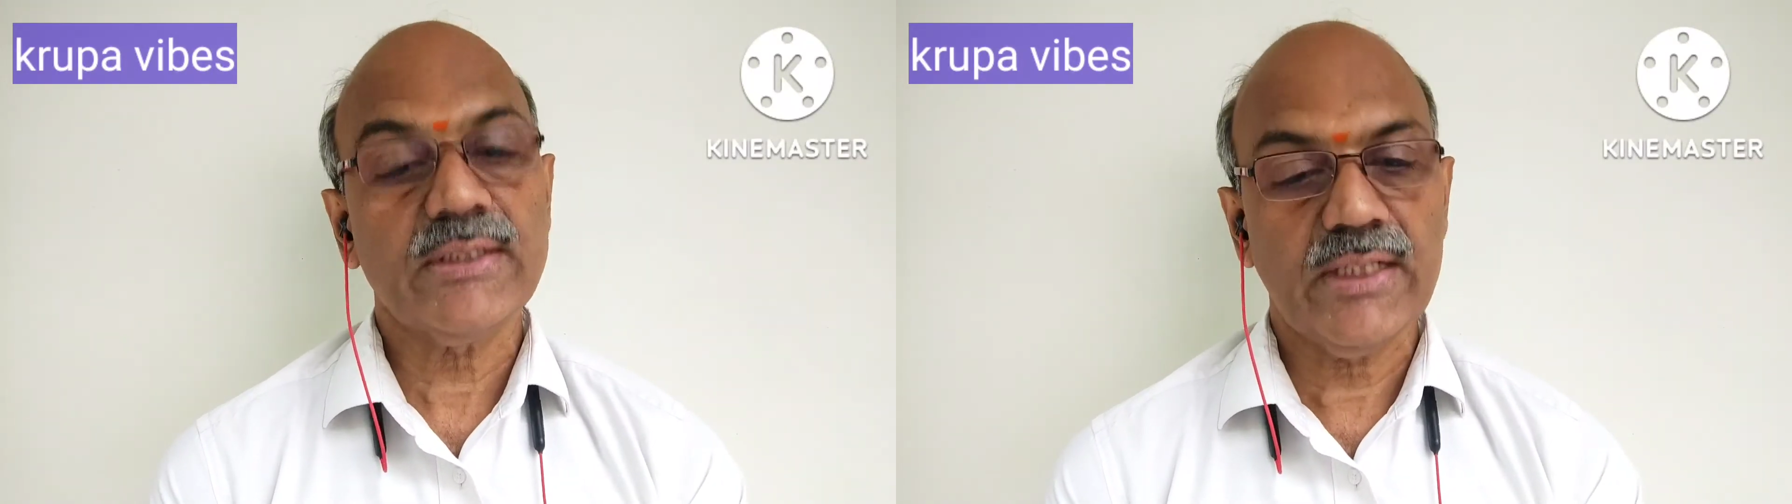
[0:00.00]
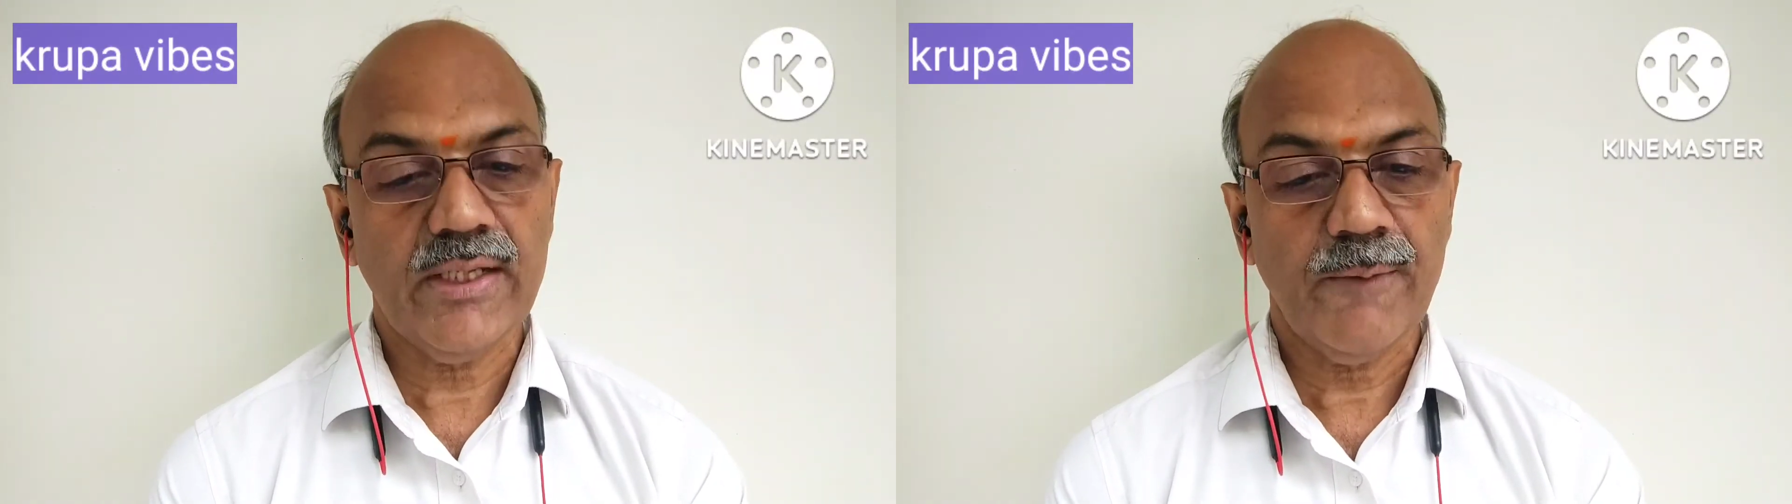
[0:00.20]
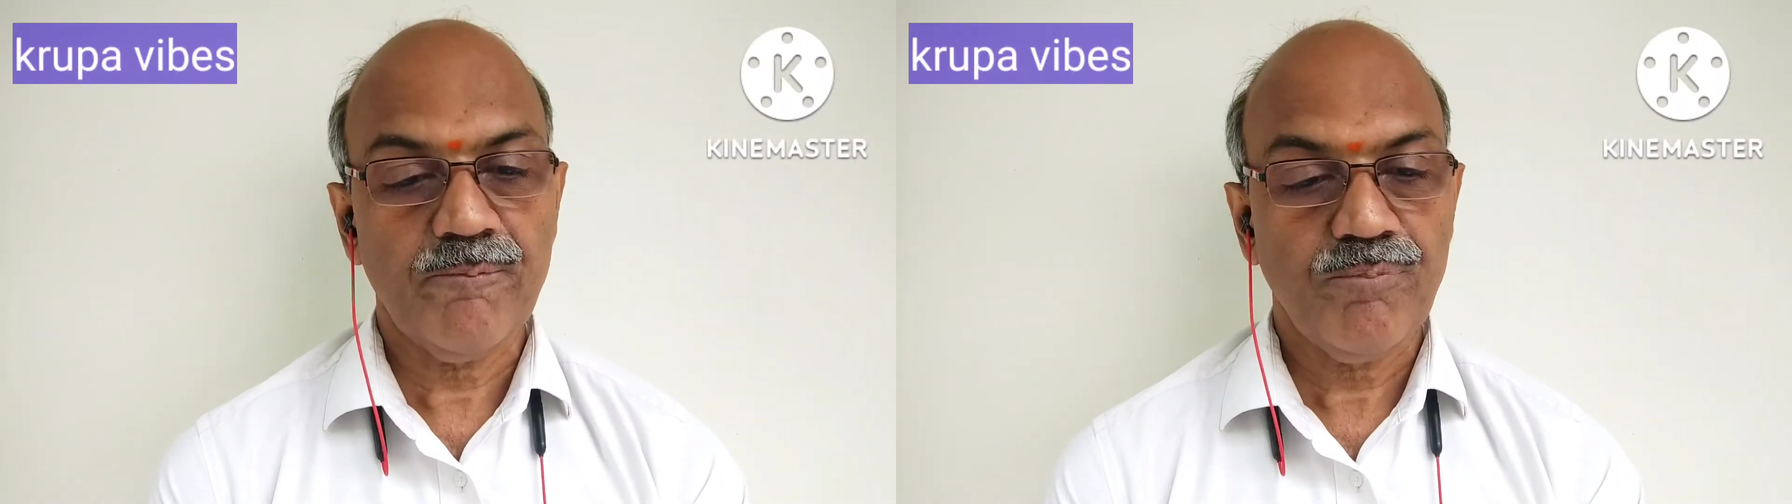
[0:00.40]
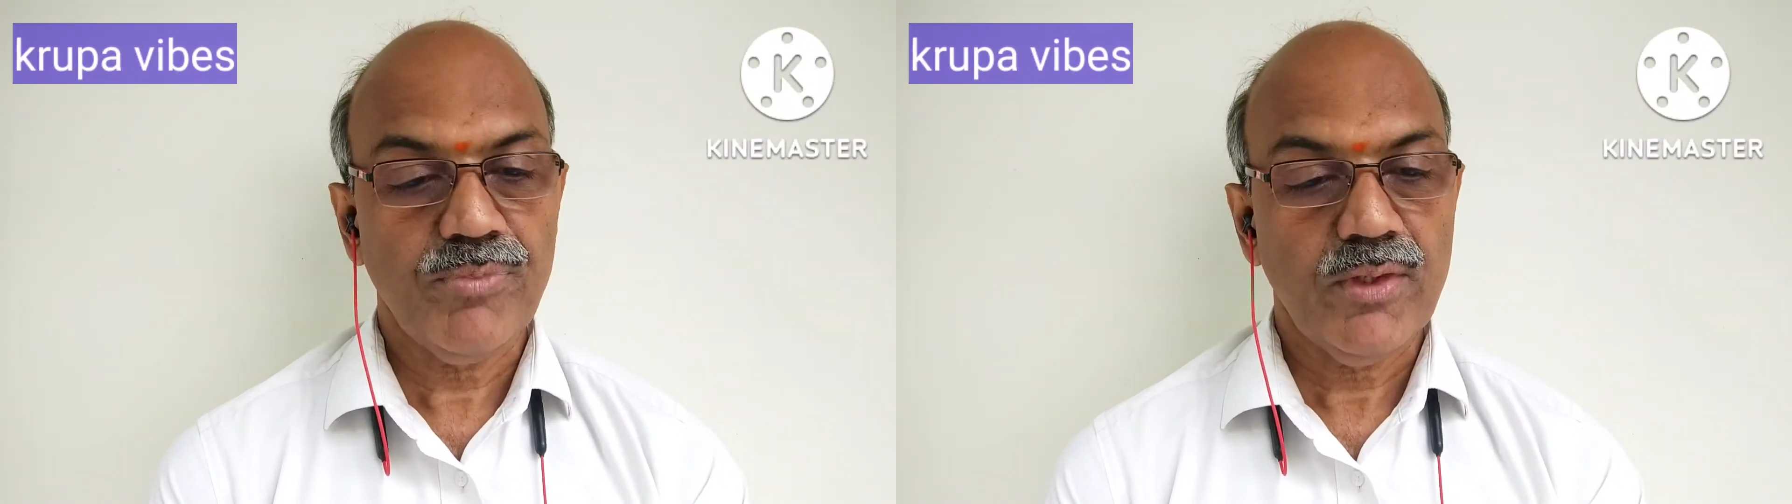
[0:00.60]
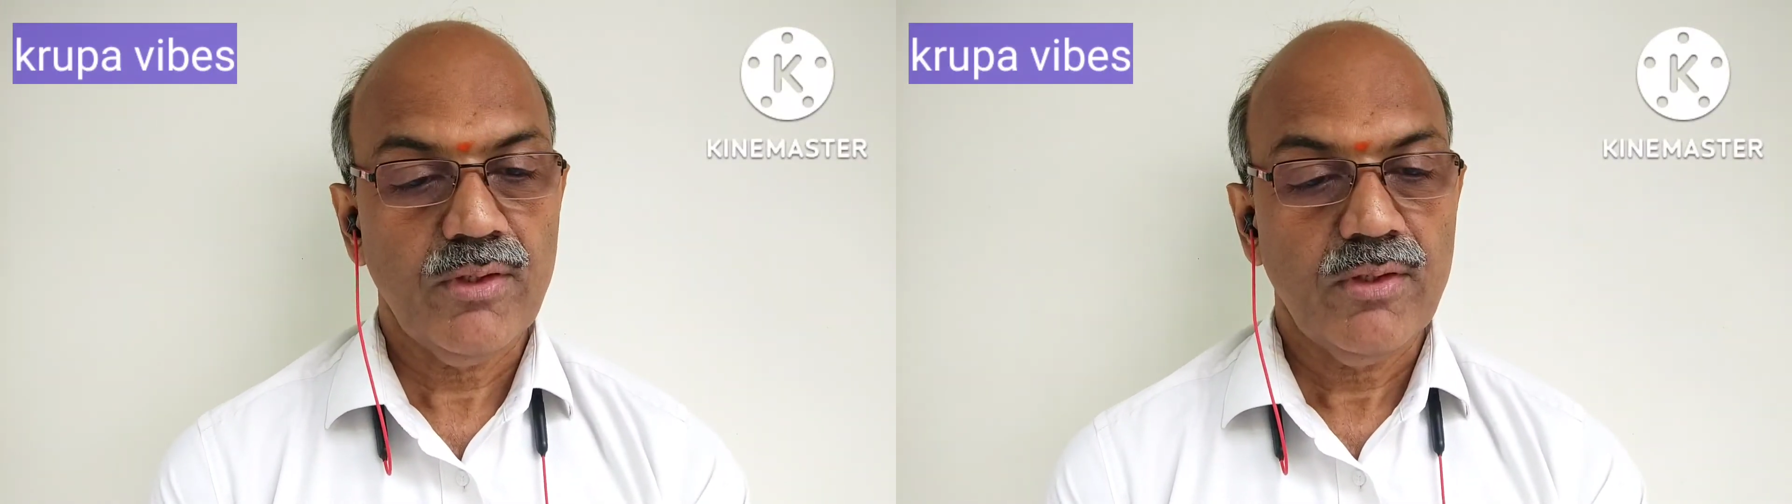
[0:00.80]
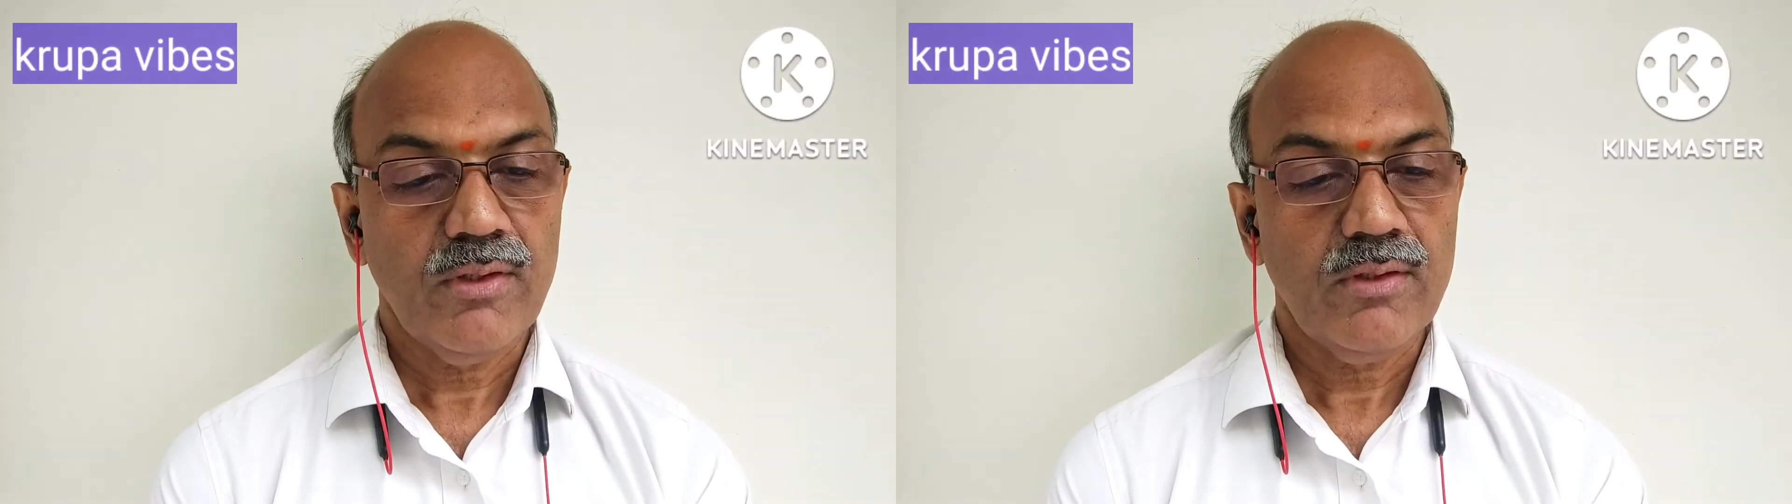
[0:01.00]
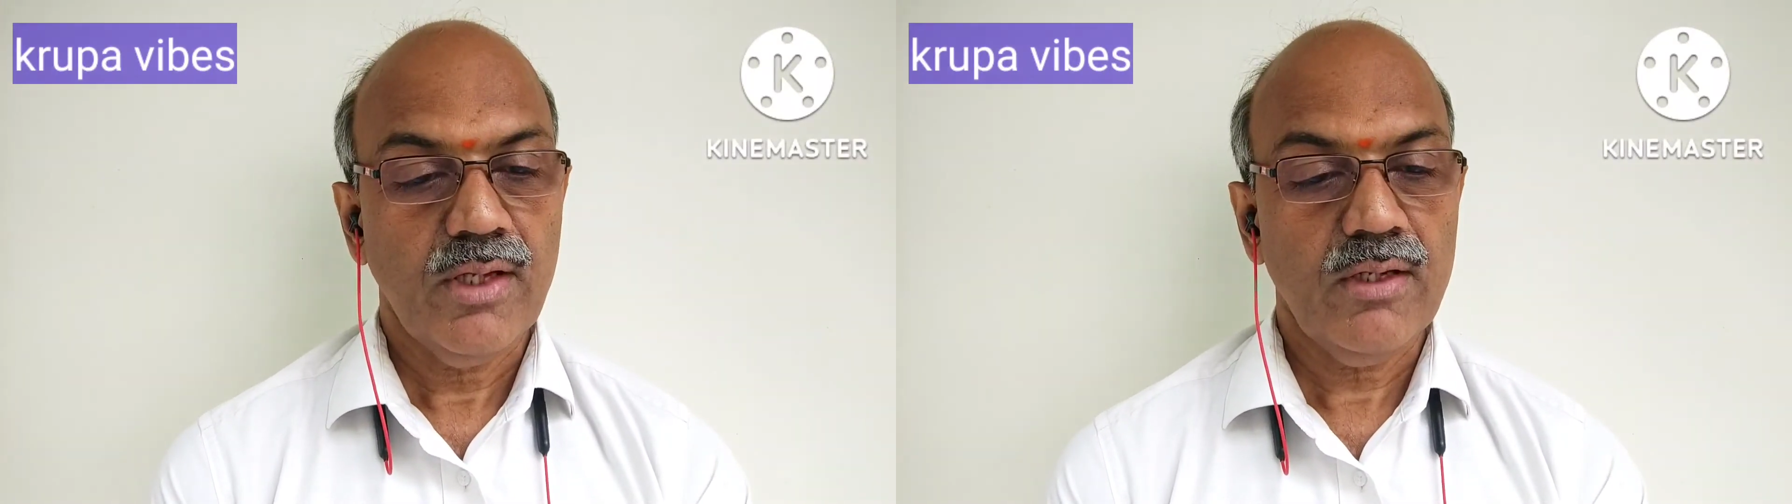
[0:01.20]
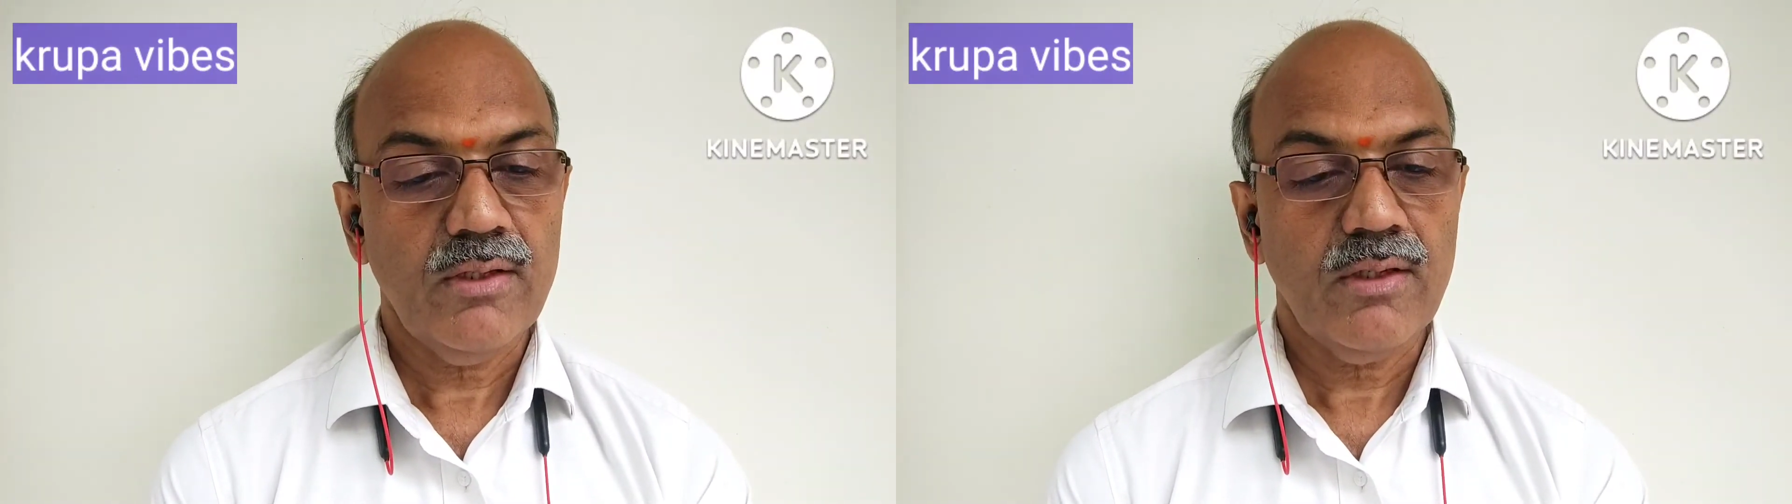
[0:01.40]
custody,
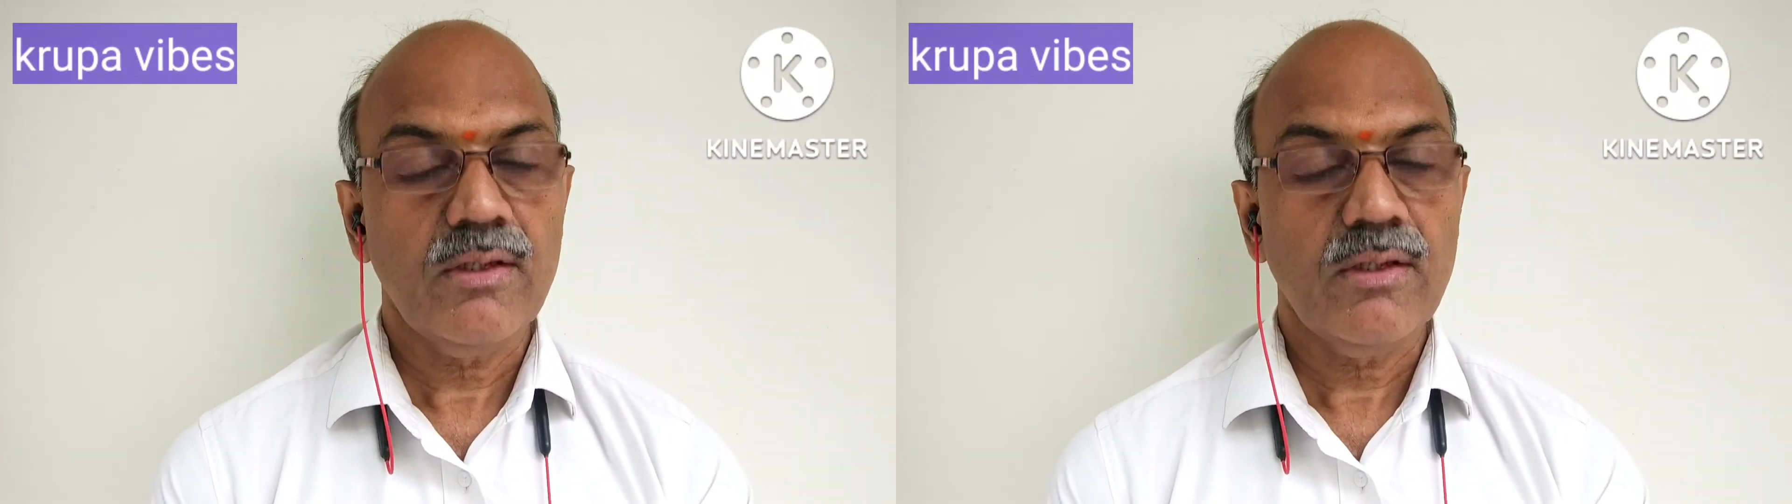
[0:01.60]
then,